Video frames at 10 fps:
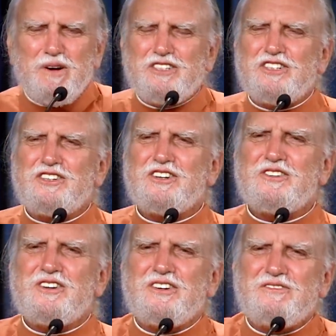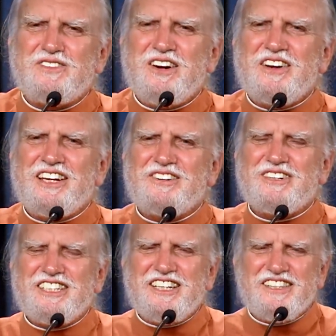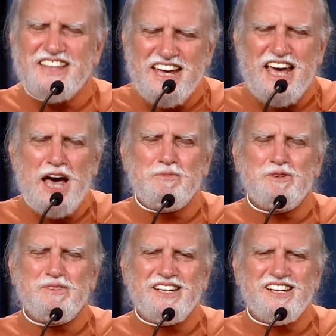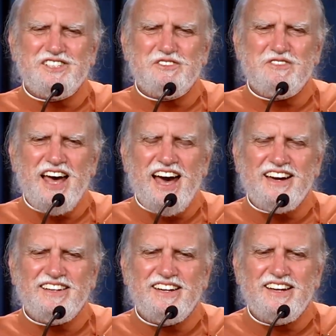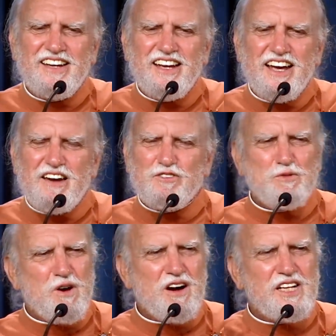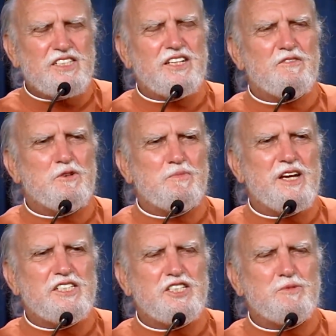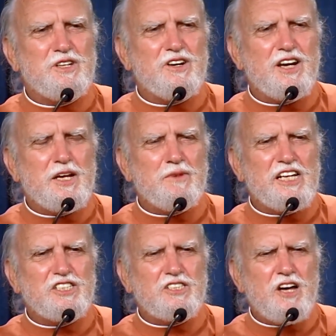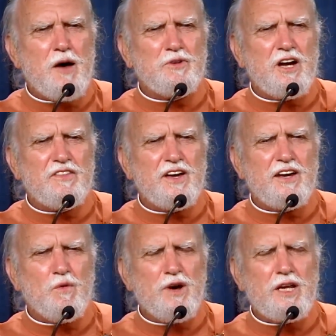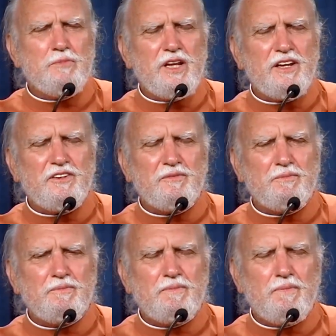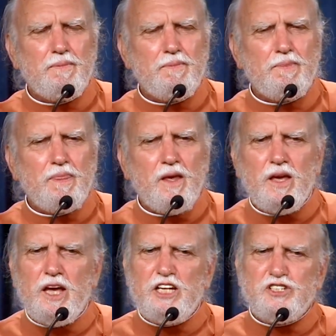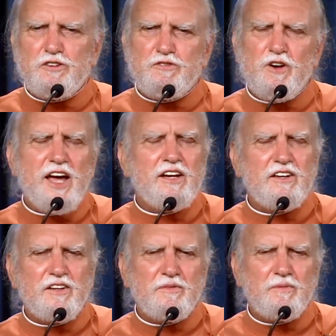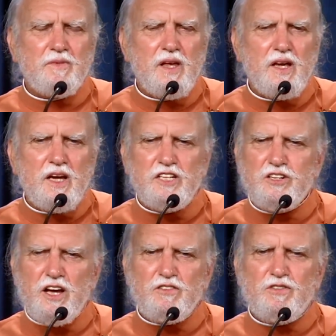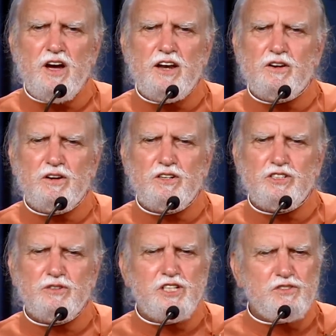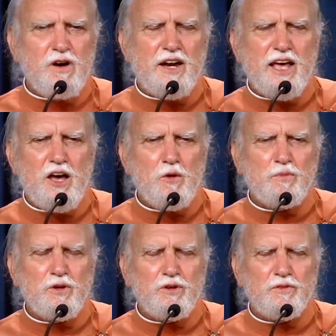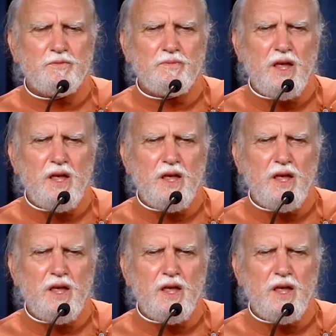But you know, a very interesting thing happened because of that. After walking several paces beyond him, I stopped and I thought, no, wait a minute. He's your friend. He's not trying to hurt you, he's trying to help you.